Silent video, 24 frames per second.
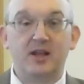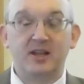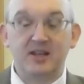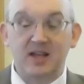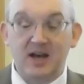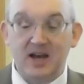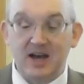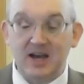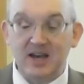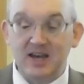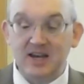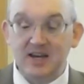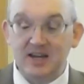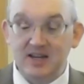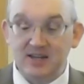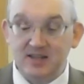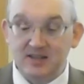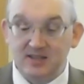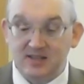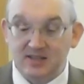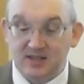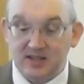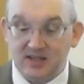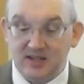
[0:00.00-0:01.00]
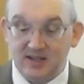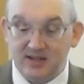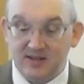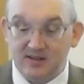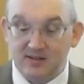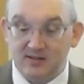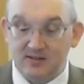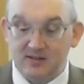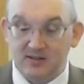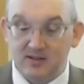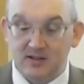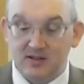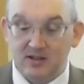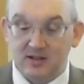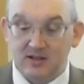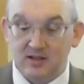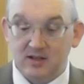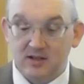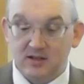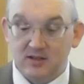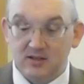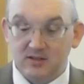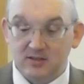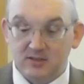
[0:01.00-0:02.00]
An ideal
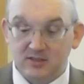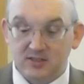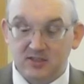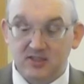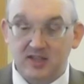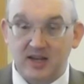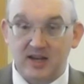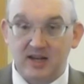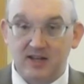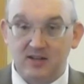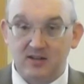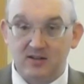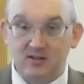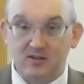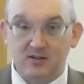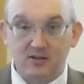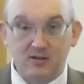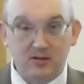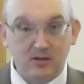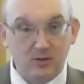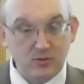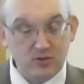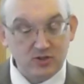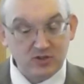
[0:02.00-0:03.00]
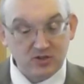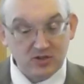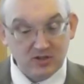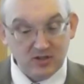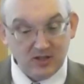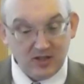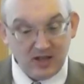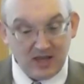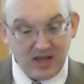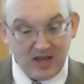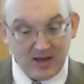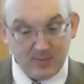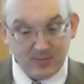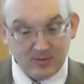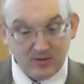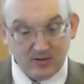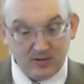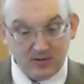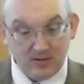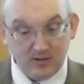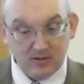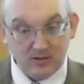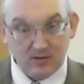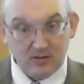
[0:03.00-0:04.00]
site, close to the
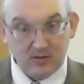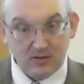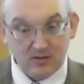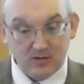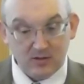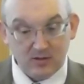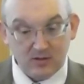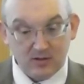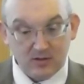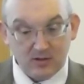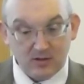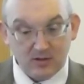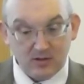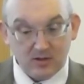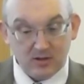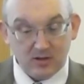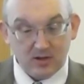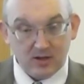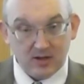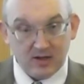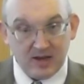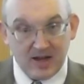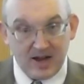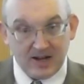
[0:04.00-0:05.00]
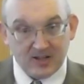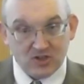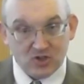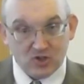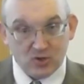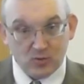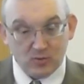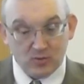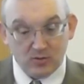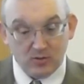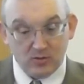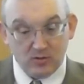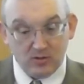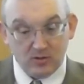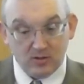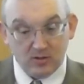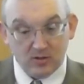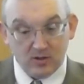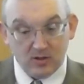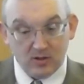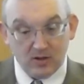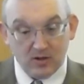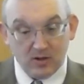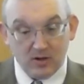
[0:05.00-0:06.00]
capital, a
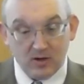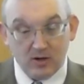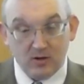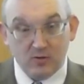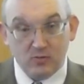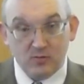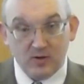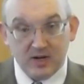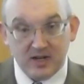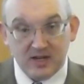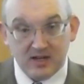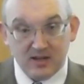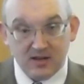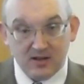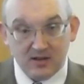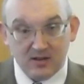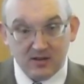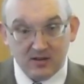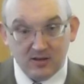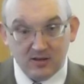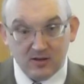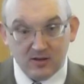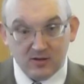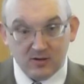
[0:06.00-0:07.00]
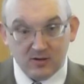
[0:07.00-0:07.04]
natural arena,